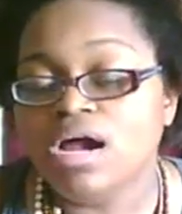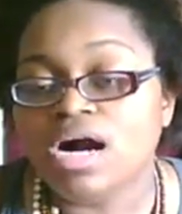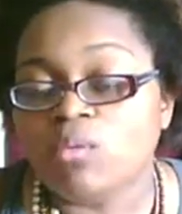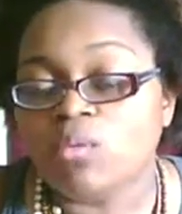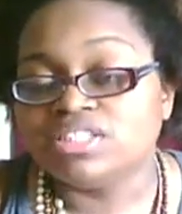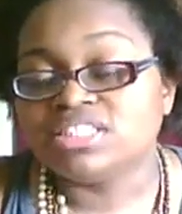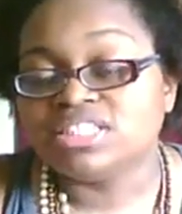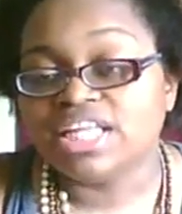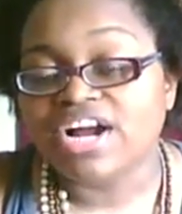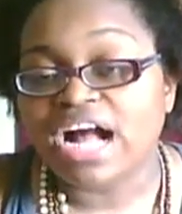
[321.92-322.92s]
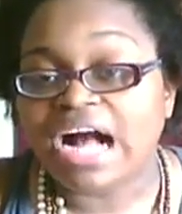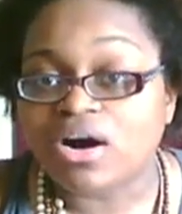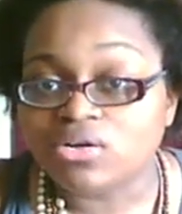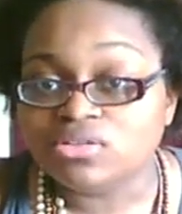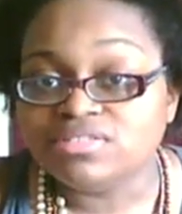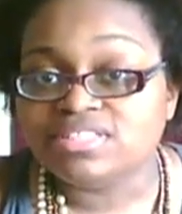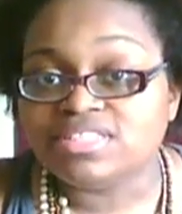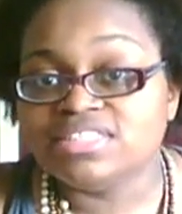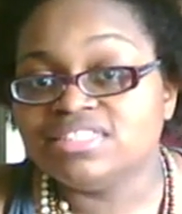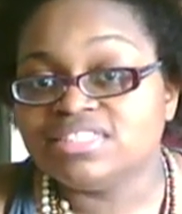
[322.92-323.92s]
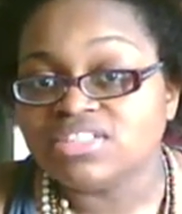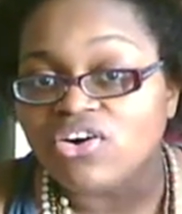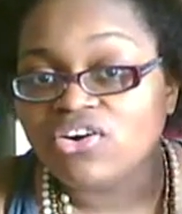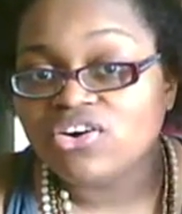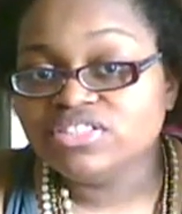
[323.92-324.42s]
Once they're out and it's all,